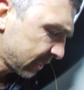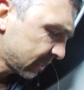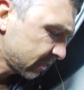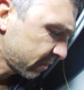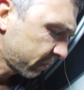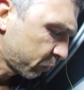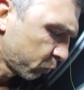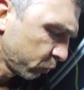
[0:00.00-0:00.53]
as
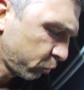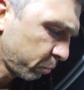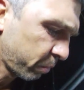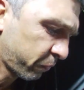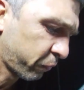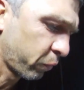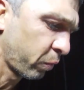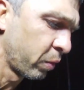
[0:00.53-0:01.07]
I've warned you
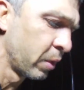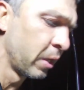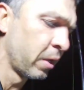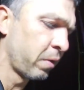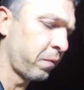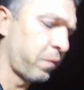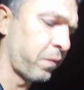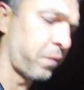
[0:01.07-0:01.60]
before,
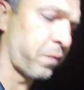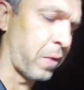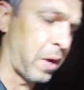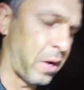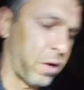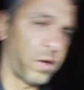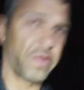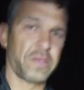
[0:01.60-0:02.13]
a
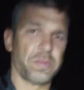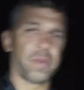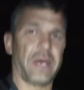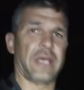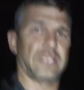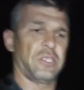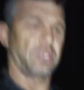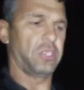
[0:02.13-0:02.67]
lot of
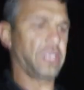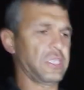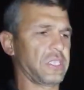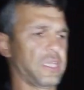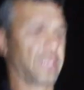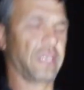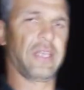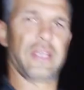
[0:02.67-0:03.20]
spikes. So just